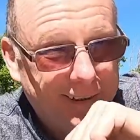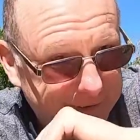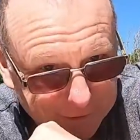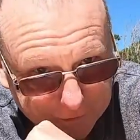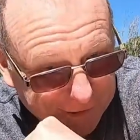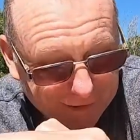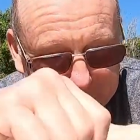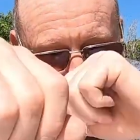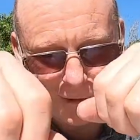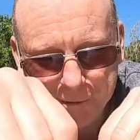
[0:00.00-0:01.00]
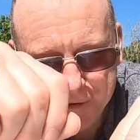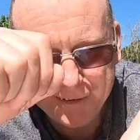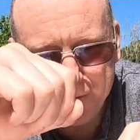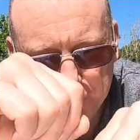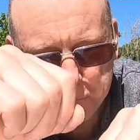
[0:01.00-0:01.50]
It's not going
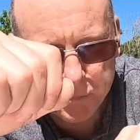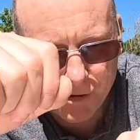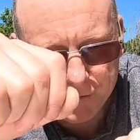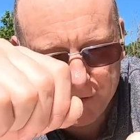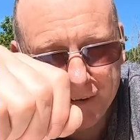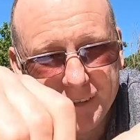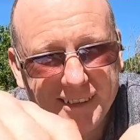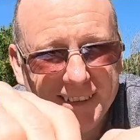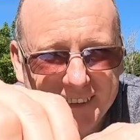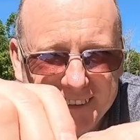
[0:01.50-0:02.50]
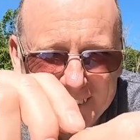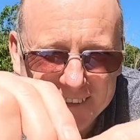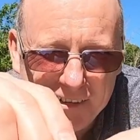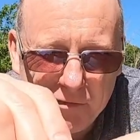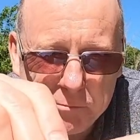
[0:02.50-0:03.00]
well. I've
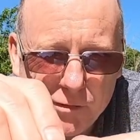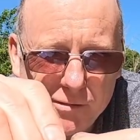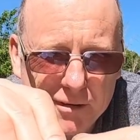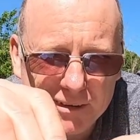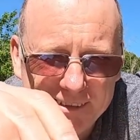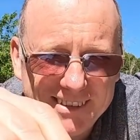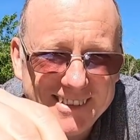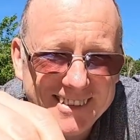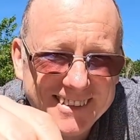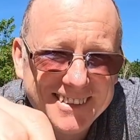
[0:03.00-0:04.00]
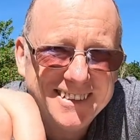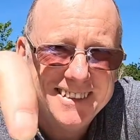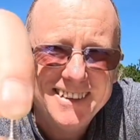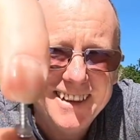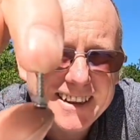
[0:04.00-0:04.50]
broken
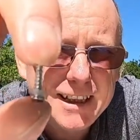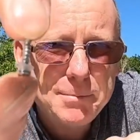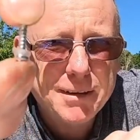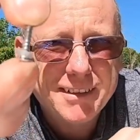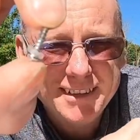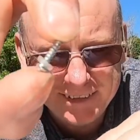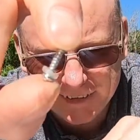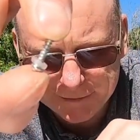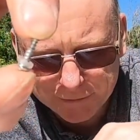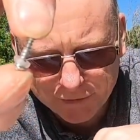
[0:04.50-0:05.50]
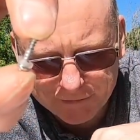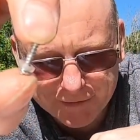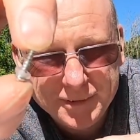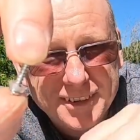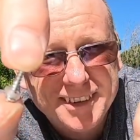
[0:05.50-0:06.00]
a couple of these little
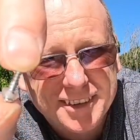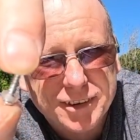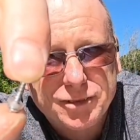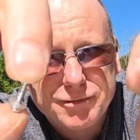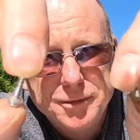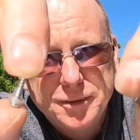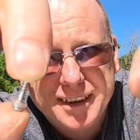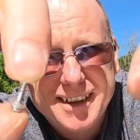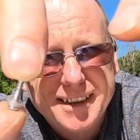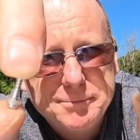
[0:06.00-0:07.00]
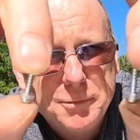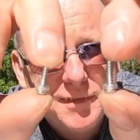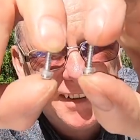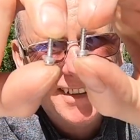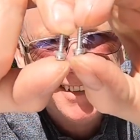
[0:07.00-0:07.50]
screws. These are the screws that came
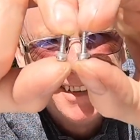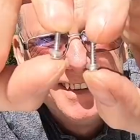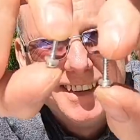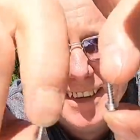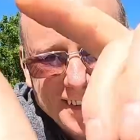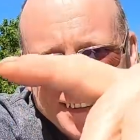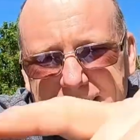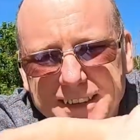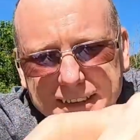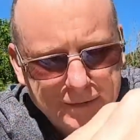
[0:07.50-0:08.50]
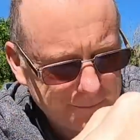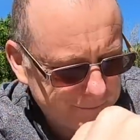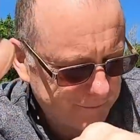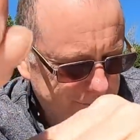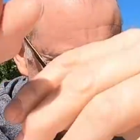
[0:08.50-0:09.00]
with it.
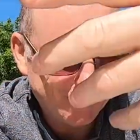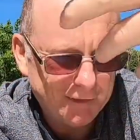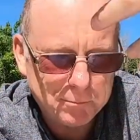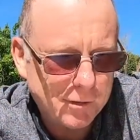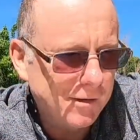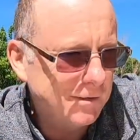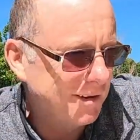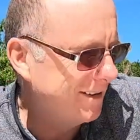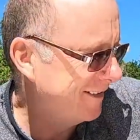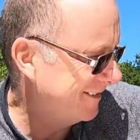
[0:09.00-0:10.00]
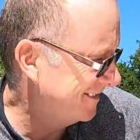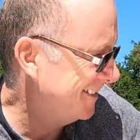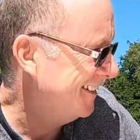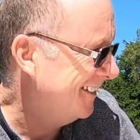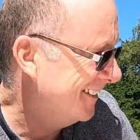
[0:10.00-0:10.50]
I've broke
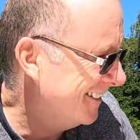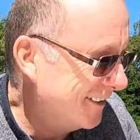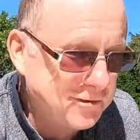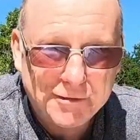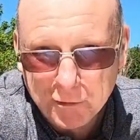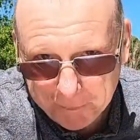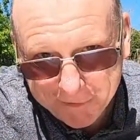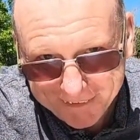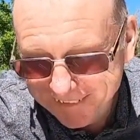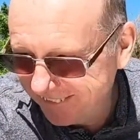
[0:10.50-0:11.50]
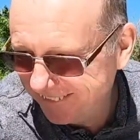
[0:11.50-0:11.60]
a drill bit.